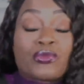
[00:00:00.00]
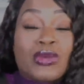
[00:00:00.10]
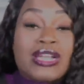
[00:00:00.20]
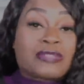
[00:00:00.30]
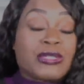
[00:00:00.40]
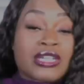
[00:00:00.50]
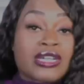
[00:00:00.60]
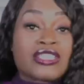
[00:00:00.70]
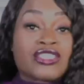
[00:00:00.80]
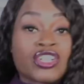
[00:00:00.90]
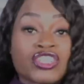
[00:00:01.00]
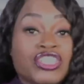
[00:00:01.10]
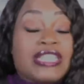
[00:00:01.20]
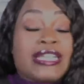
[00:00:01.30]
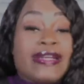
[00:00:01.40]
West because
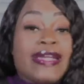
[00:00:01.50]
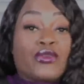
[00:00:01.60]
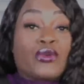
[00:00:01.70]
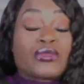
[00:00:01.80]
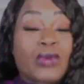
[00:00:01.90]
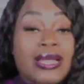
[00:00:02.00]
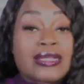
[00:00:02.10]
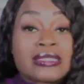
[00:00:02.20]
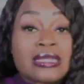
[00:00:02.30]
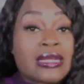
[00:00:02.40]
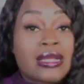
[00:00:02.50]
she carried North West?